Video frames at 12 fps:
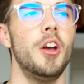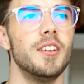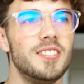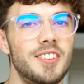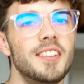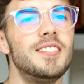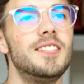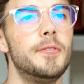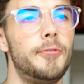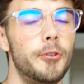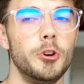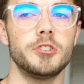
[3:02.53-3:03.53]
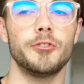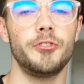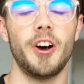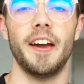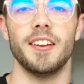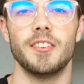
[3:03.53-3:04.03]
Since the first
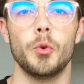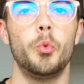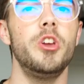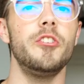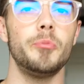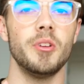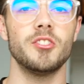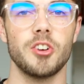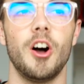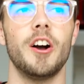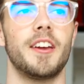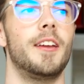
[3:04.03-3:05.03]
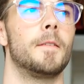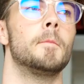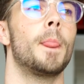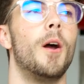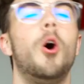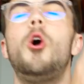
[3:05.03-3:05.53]
fight, we've been talking
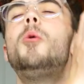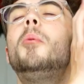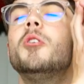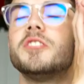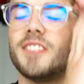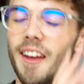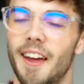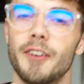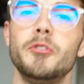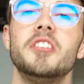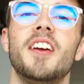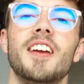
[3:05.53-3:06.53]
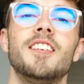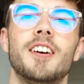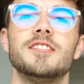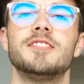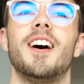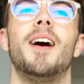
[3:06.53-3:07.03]
almost every day
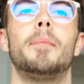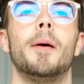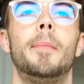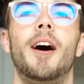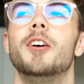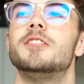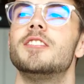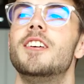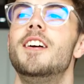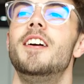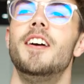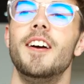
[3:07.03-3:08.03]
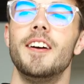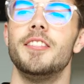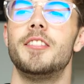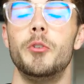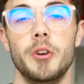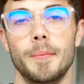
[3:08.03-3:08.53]
nonstop about
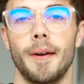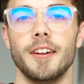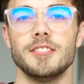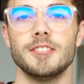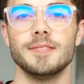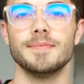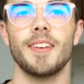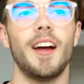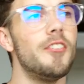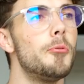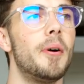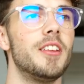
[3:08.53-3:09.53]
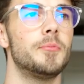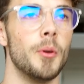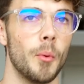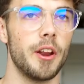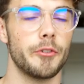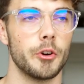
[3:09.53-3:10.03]
the rematch. Everybody's been
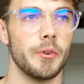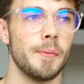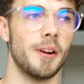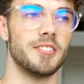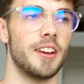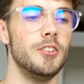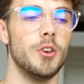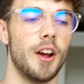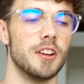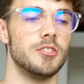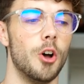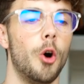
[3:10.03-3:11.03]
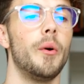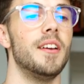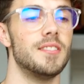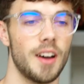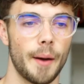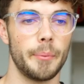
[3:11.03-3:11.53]
waiting for a rematch, and you guys know
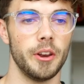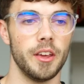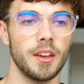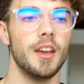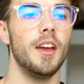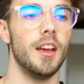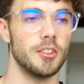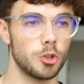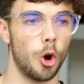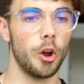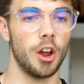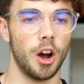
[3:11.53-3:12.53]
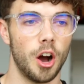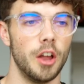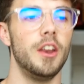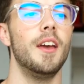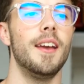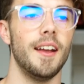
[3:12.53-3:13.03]
it's happening, it's going
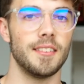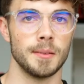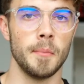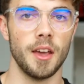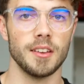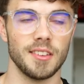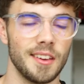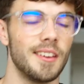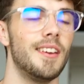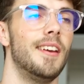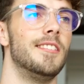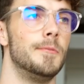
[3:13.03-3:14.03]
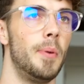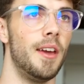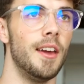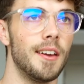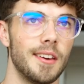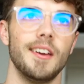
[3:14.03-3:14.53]
on, it's amazing, it's
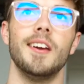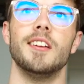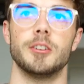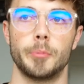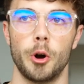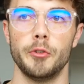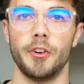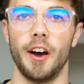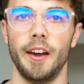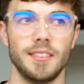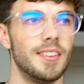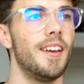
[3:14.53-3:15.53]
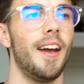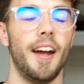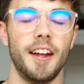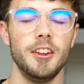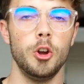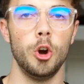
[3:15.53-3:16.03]
big, it's a pro fight,
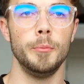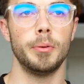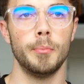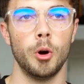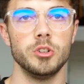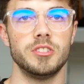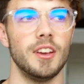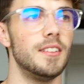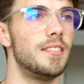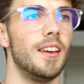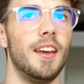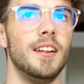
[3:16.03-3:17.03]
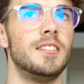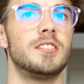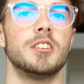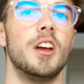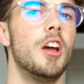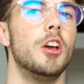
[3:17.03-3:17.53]
Eddie Hearn promotes it,
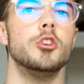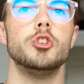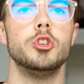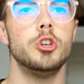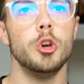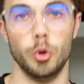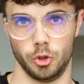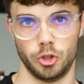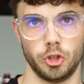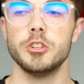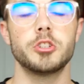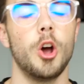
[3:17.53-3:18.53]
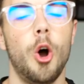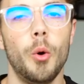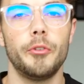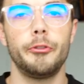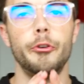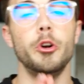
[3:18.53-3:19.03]
it's huge. So,
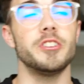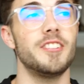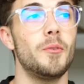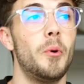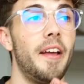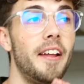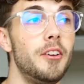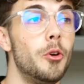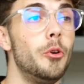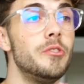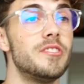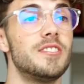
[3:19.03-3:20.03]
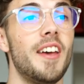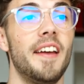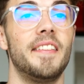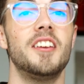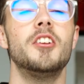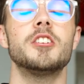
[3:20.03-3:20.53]
firstly, when Eddie Hearn
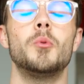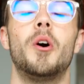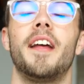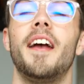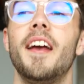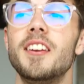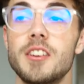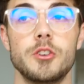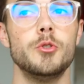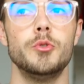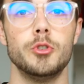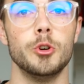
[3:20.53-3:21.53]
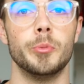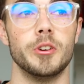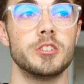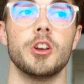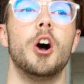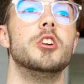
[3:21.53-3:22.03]
said he doesn't want any
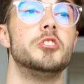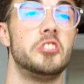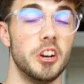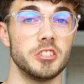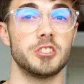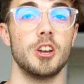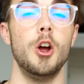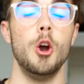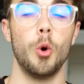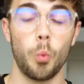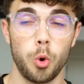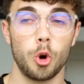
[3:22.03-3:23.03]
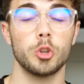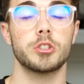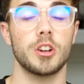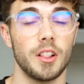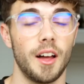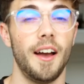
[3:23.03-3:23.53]
YouTubers, just
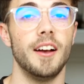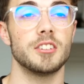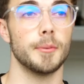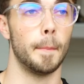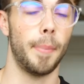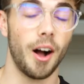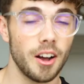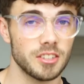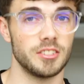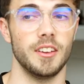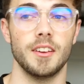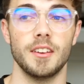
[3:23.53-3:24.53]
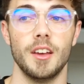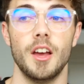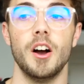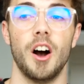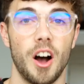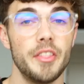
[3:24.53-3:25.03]
world-class boxing
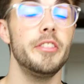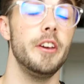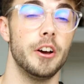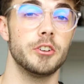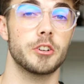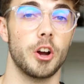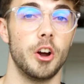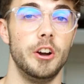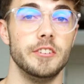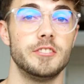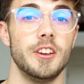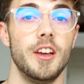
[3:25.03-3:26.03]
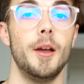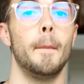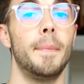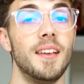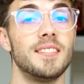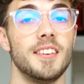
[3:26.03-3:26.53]
on the undercard,
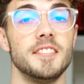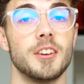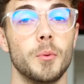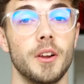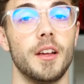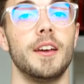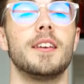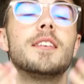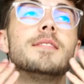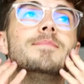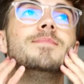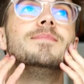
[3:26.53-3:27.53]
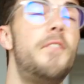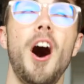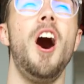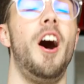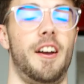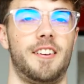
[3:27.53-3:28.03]
me and Sensei were like,
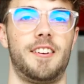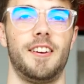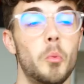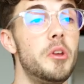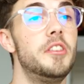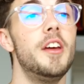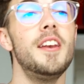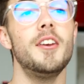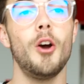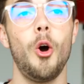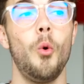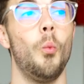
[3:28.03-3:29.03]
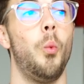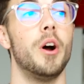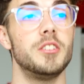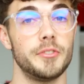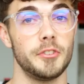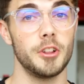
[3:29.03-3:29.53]
fuck! We didn't know
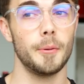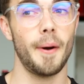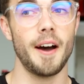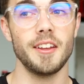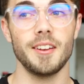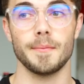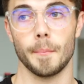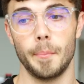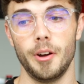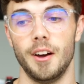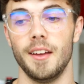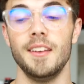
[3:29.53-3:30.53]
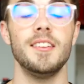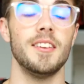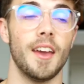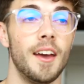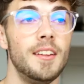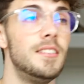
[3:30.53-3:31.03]
what to feel about it, but in the
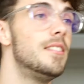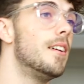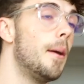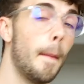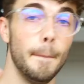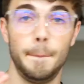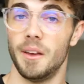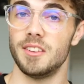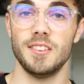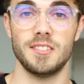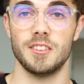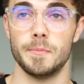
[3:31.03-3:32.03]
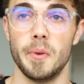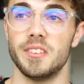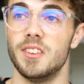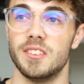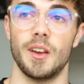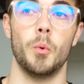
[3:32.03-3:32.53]
end, business is
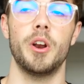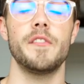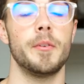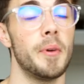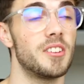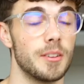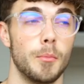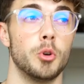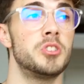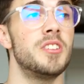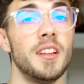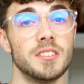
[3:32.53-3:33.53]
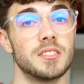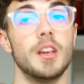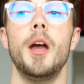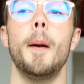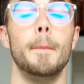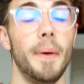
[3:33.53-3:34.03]
business, and whatever makes the most sense,
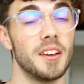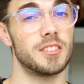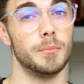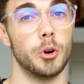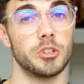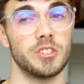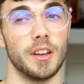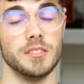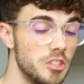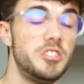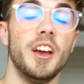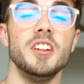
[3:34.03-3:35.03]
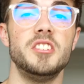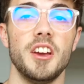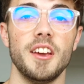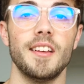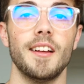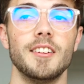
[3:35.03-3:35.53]
makes the most sense.
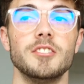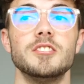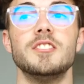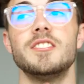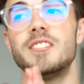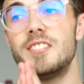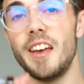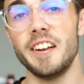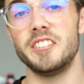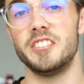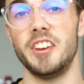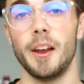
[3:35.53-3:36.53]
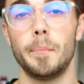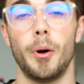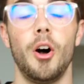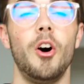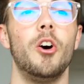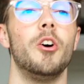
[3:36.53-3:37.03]
JJ said to Jake
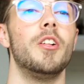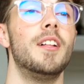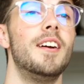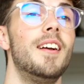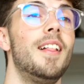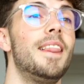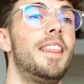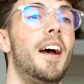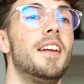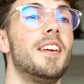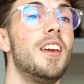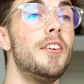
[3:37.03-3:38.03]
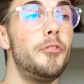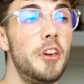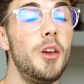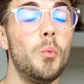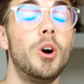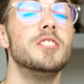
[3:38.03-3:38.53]
Paul that if
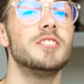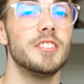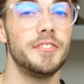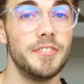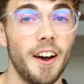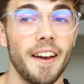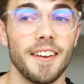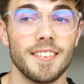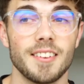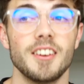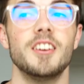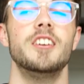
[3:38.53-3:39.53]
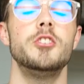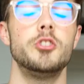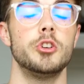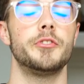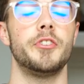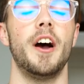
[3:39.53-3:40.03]
he wants to fight, he
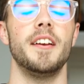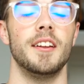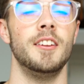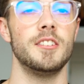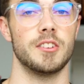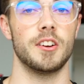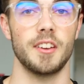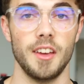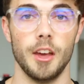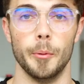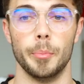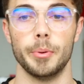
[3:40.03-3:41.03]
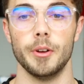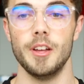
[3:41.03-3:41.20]
should fight Nissan Gibb.